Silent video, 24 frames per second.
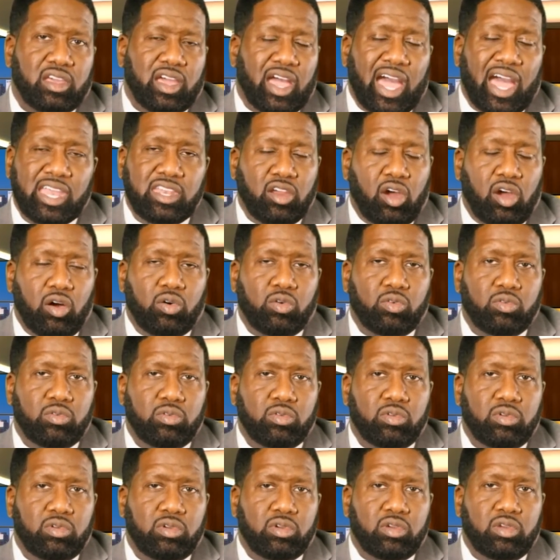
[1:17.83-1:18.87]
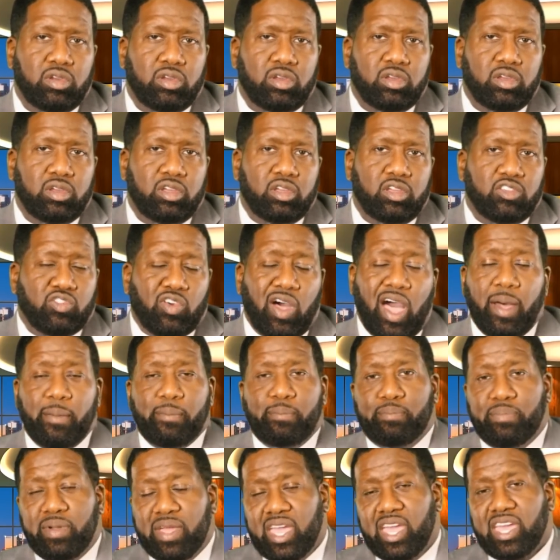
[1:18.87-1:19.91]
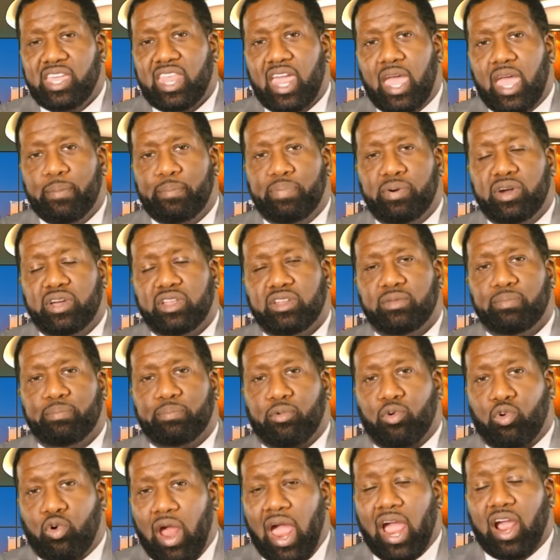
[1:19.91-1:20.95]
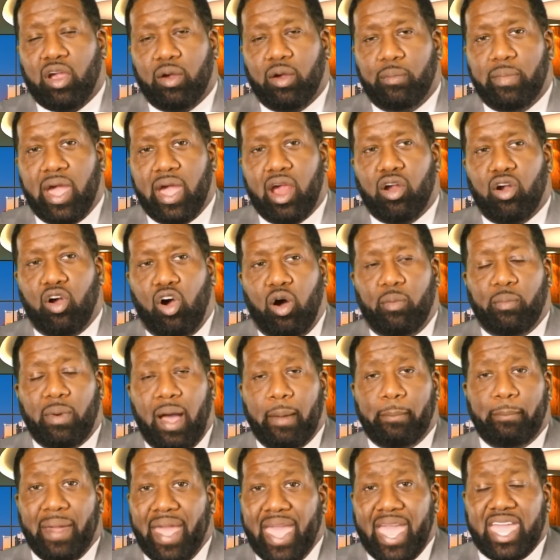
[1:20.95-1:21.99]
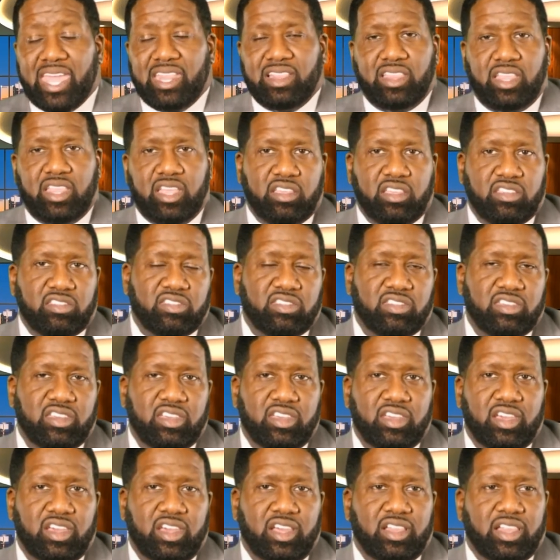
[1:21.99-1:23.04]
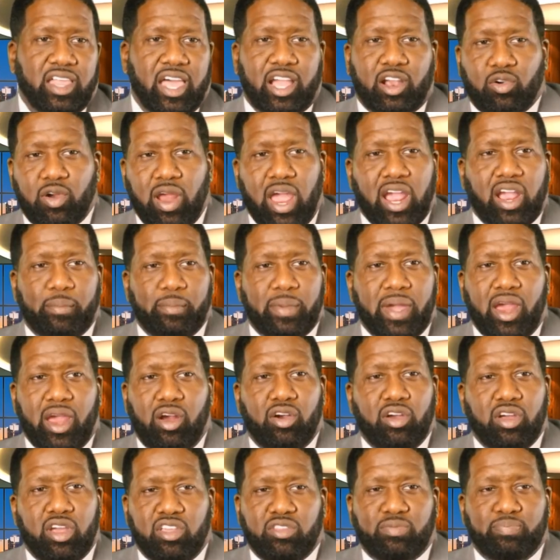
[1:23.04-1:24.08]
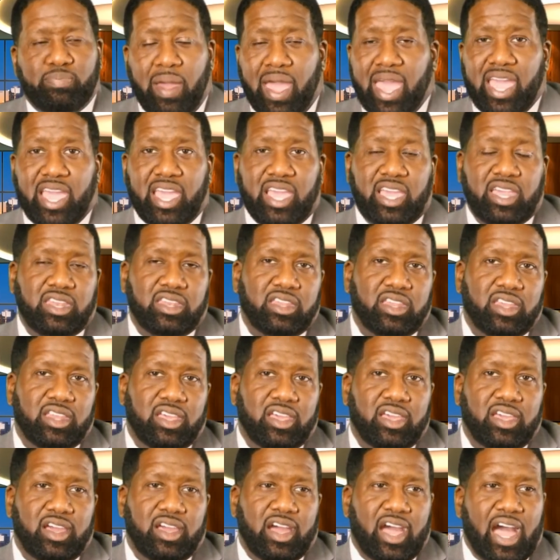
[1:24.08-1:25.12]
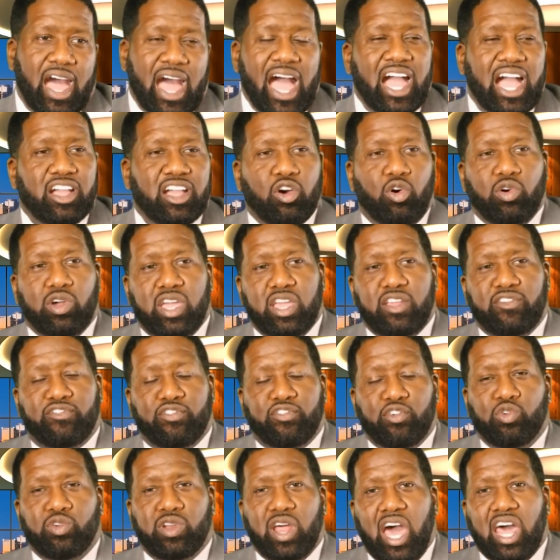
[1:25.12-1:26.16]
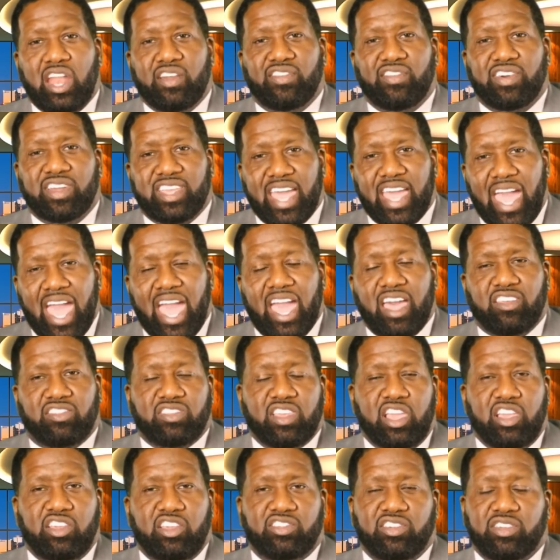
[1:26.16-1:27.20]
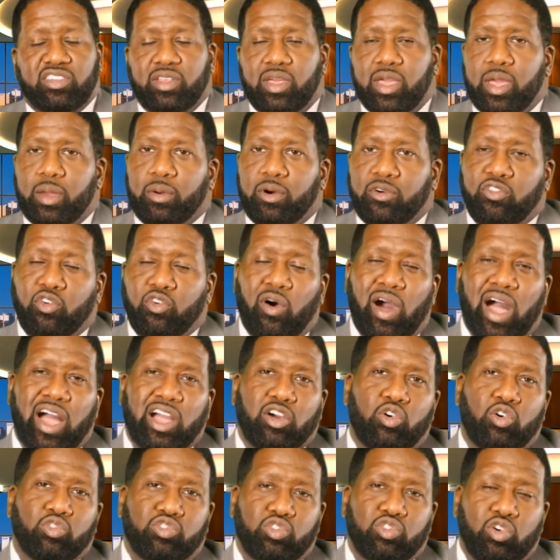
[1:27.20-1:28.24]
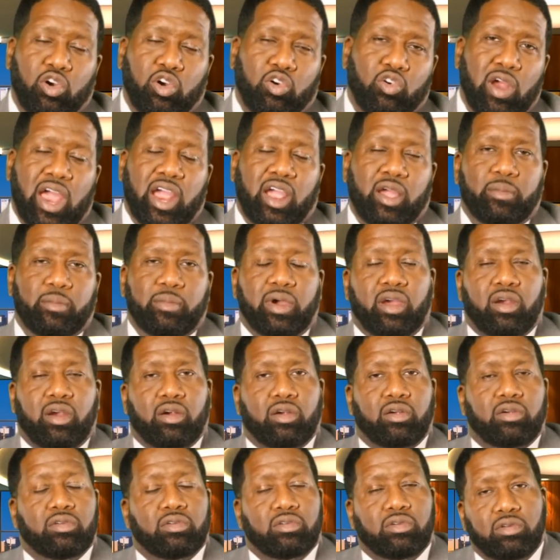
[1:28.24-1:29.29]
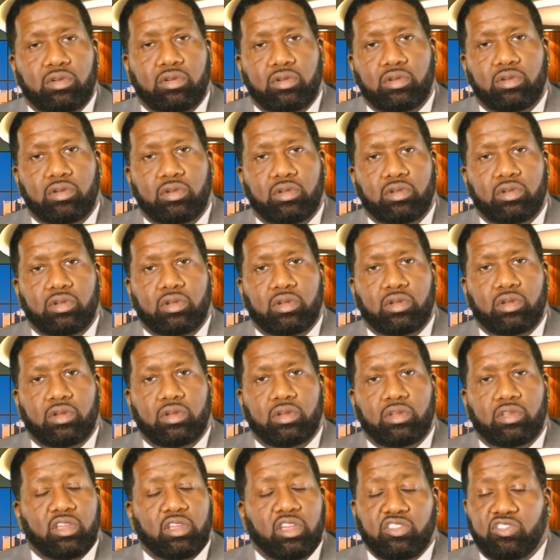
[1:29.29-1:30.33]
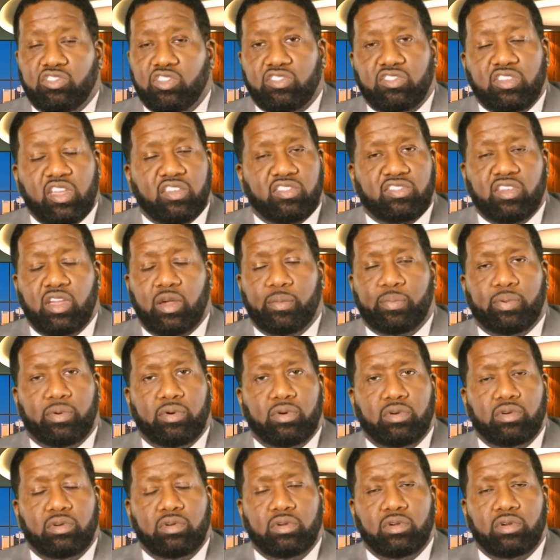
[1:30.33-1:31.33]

I don't. So I Ben had put Cracker Barrel on my ban list. Like Cracker Barrel is banned. I go eat food out of a gas station before I go to a Cracker Barrel. It's just that simple.